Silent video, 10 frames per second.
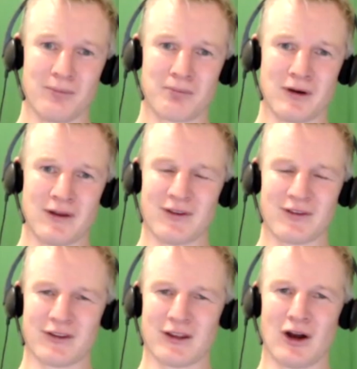
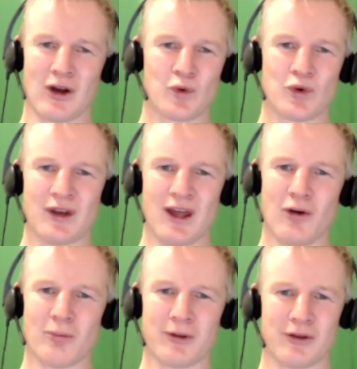previously I couldn't
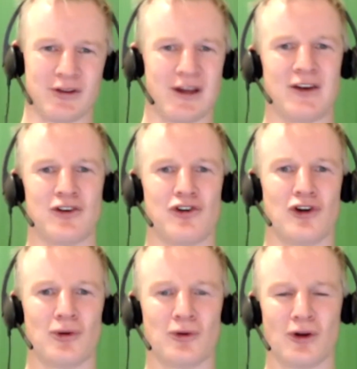help because I had
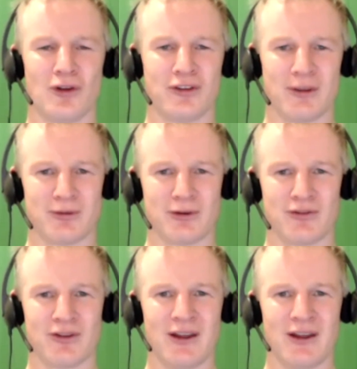no concept of